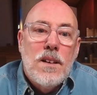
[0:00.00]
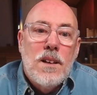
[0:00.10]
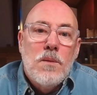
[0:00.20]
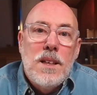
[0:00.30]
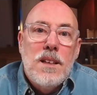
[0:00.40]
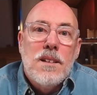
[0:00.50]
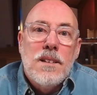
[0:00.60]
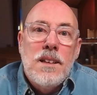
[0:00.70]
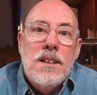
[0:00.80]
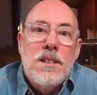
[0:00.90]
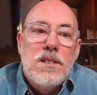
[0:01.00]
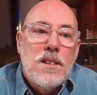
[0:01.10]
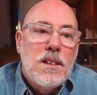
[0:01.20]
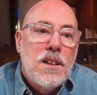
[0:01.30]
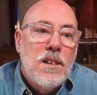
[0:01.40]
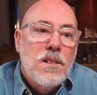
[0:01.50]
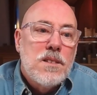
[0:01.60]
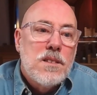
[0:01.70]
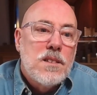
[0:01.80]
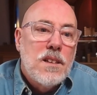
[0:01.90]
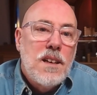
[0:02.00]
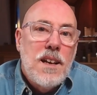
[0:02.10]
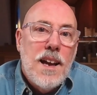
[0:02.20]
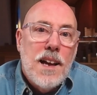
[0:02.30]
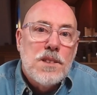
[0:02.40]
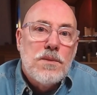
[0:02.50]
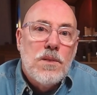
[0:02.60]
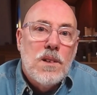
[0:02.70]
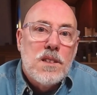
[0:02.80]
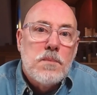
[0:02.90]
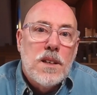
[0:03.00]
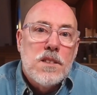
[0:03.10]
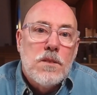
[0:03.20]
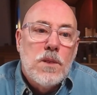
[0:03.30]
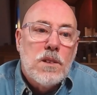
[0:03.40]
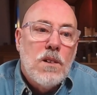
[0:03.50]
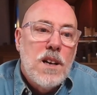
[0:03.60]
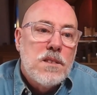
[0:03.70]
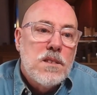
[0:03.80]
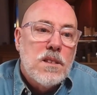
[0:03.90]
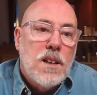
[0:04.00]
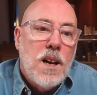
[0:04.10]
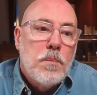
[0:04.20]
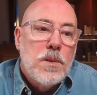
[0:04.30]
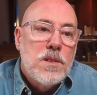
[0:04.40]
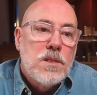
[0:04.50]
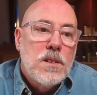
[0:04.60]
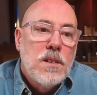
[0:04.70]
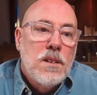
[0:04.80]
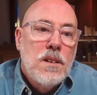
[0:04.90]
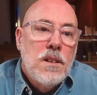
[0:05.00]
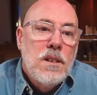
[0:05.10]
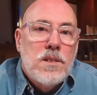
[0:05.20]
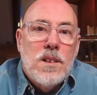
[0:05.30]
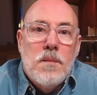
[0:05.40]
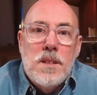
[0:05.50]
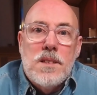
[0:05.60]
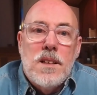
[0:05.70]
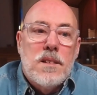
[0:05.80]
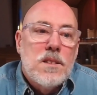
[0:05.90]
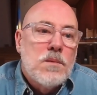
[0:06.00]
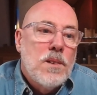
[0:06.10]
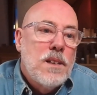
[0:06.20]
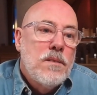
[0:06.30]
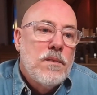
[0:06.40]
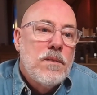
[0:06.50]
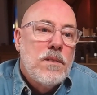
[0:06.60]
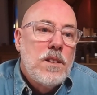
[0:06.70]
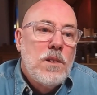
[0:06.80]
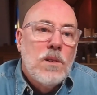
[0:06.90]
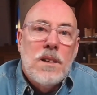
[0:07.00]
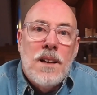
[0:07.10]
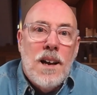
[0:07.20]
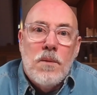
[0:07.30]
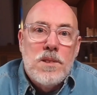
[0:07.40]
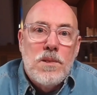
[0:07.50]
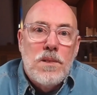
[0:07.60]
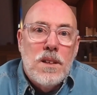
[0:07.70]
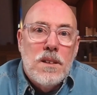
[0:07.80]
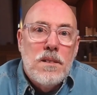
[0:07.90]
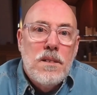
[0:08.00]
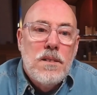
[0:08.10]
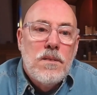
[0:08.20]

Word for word: And we need to lean into the inheritance that He has for us because of what Christ has accomplished. So let me say it this way You are not what you did,